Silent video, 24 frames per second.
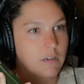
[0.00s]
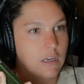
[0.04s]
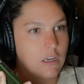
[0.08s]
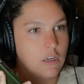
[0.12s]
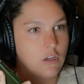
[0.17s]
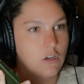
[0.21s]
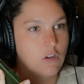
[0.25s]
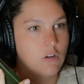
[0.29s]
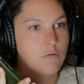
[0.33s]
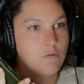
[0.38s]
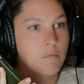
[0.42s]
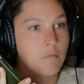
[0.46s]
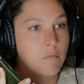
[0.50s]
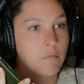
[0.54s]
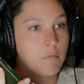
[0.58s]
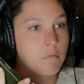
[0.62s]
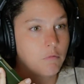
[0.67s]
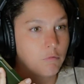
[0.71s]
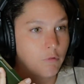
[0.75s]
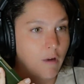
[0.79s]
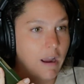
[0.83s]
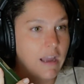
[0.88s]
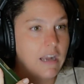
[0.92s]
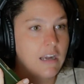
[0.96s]
Can you
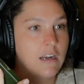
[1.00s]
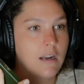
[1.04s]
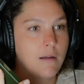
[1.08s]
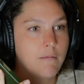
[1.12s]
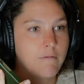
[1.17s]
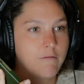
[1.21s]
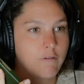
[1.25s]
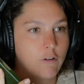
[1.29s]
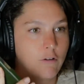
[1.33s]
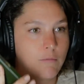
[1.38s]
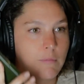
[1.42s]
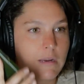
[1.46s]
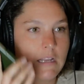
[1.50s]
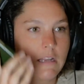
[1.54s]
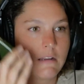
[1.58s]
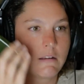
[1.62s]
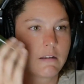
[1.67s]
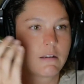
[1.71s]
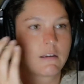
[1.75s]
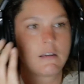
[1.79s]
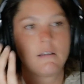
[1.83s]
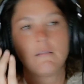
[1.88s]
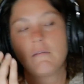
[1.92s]
write it up for me